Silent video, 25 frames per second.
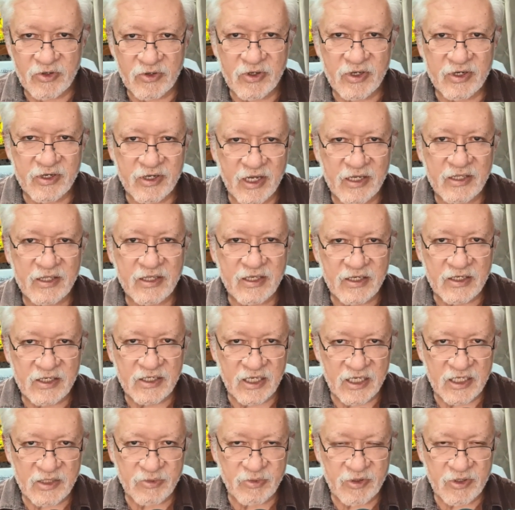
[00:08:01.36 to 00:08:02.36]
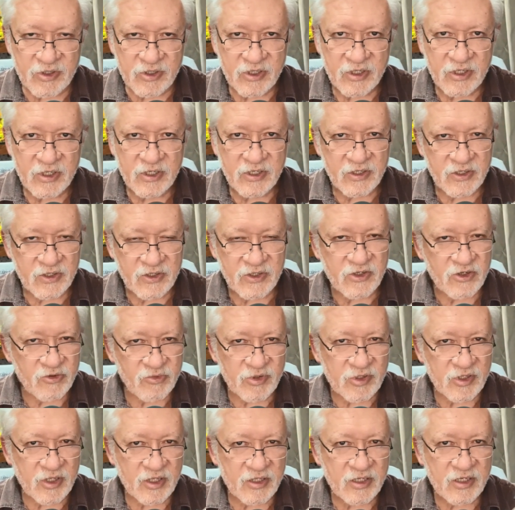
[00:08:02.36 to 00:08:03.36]
who conduct the assessment,
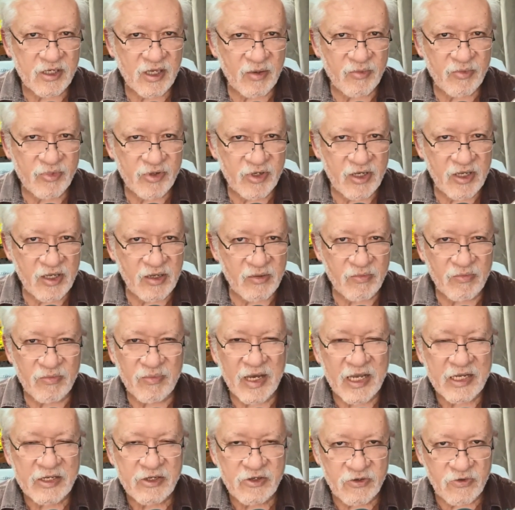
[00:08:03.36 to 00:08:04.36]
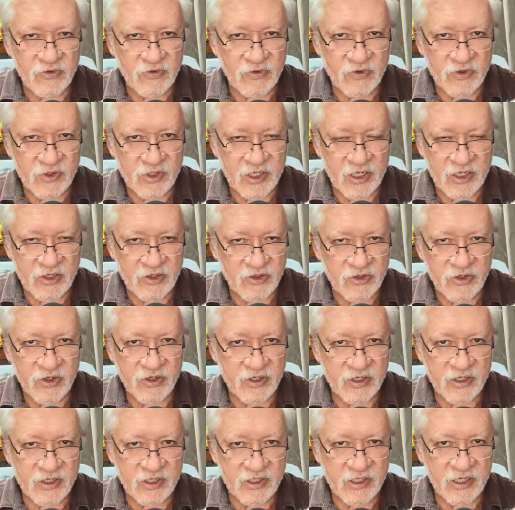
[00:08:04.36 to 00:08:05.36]
assuming that the company might use
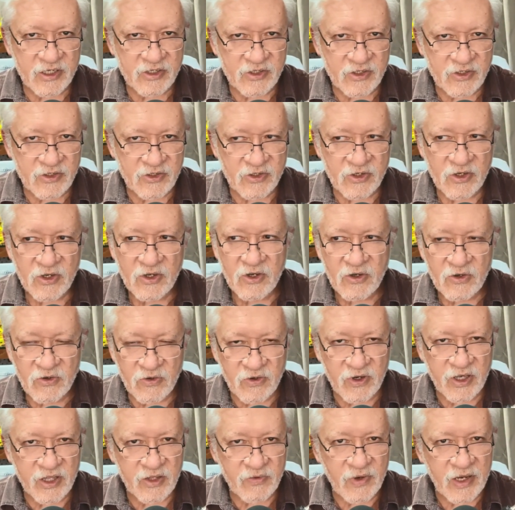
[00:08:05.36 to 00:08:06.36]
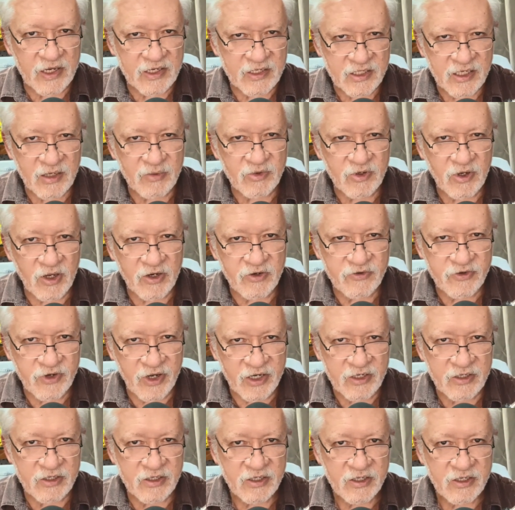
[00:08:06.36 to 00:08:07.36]
internal assessors or otherwise
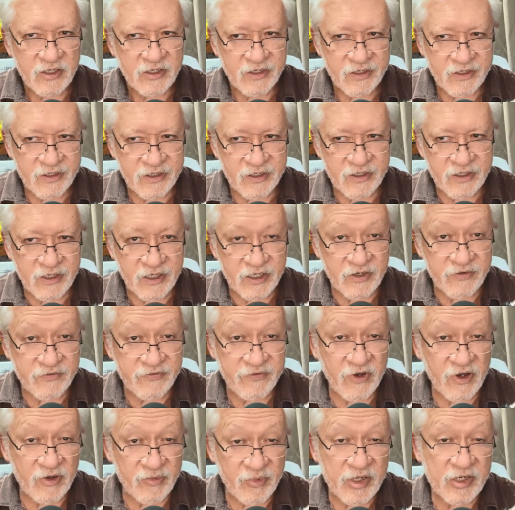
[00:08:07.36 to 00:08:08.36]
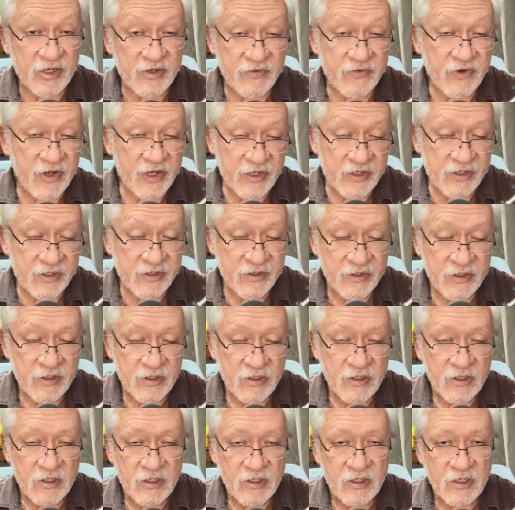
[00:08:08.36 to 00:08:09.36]
subcontract at a far better rate
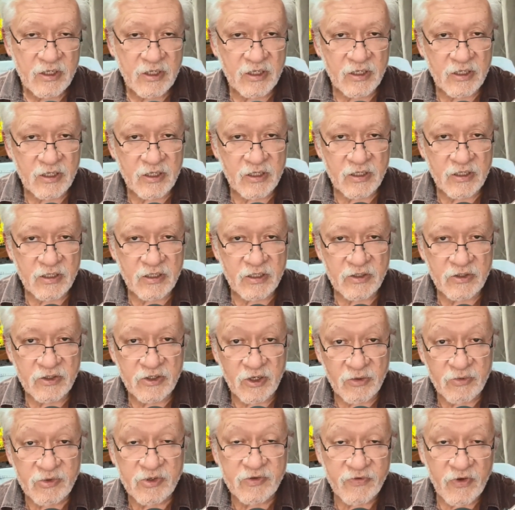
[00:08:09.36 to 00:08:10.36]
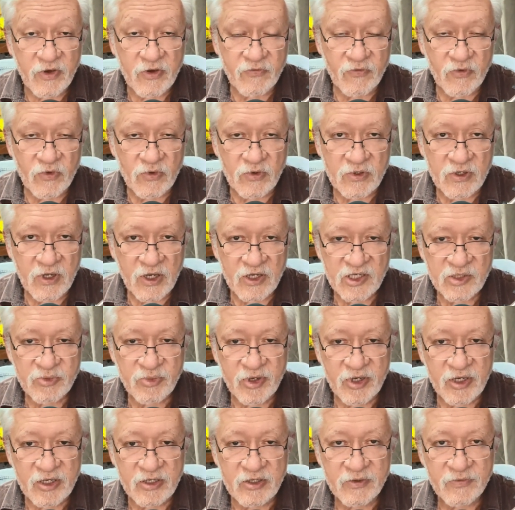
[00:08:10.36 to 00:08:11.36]
in terms of overall cost
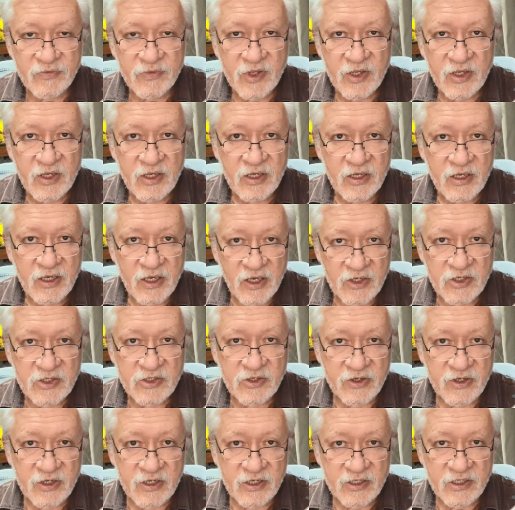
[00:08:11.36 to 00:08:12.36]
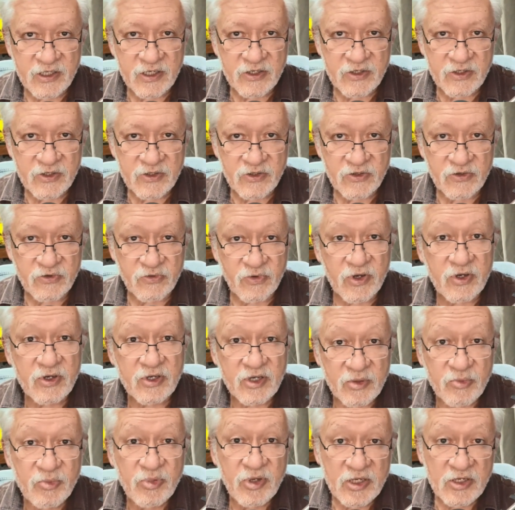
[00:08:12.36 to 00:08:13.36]
paid, external assessors who work
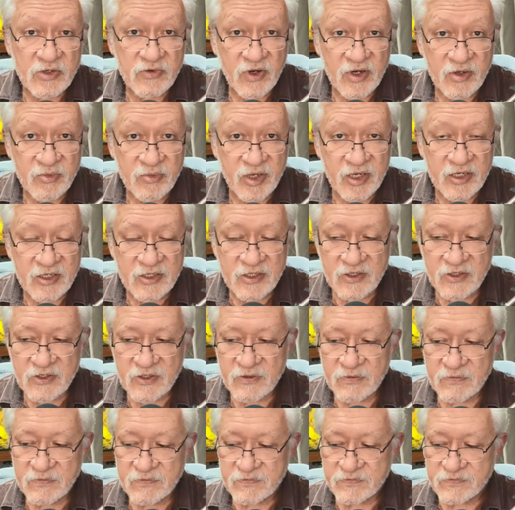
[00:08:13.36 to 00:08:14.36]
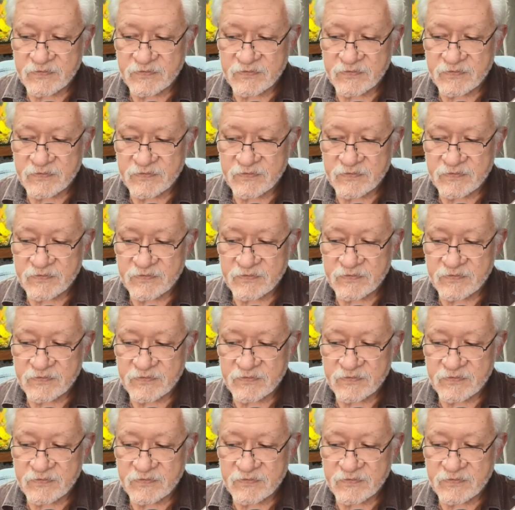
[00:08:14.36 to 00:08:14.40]
on a piece rate basis.